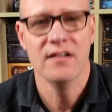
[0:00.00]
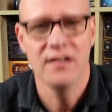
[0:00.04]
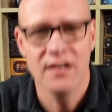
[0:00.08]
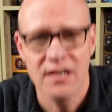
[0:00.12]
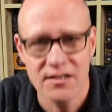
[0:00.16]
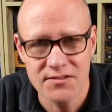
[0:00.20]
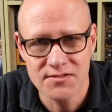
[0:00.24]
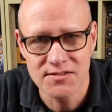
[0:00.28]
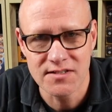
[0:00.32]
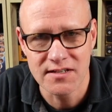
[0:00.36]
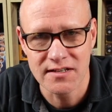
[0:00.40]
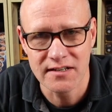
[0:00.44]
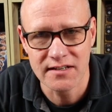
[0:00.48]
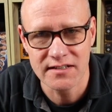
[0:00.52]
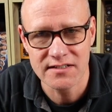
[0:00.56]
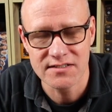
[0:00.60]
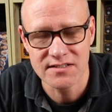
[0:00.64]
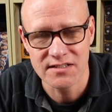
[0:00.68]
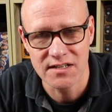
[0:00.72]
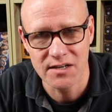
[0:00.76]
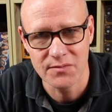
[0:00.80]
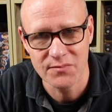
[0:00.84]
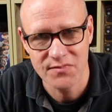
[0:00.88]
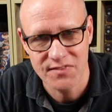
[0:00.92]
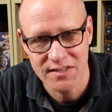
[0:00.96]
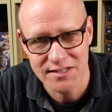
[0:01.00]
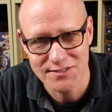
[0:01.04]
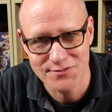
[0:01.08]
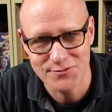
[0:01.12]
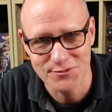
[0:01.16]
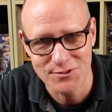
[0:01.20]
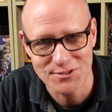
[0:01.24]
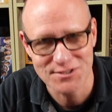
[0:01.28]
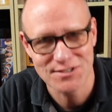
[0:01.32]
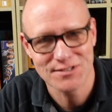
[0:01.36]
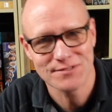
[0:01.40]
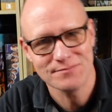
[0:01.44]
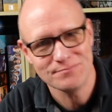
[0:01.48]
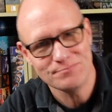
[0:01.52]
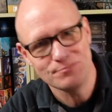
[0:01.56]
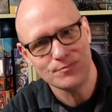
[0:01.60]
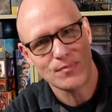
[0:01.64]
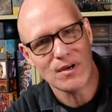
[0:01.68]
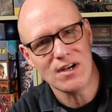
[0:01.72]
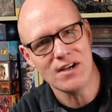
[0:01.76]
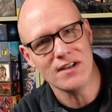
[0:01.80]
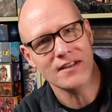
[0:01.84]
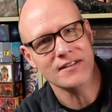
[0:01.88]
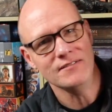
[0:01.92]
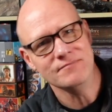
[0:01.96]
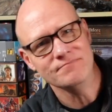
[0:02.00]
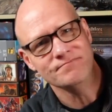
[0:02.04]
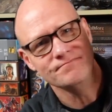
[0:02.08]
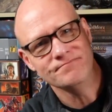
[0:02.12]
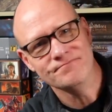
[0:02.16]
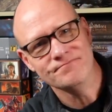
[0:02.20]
I'll see you next time. Thanks for watching. Bye.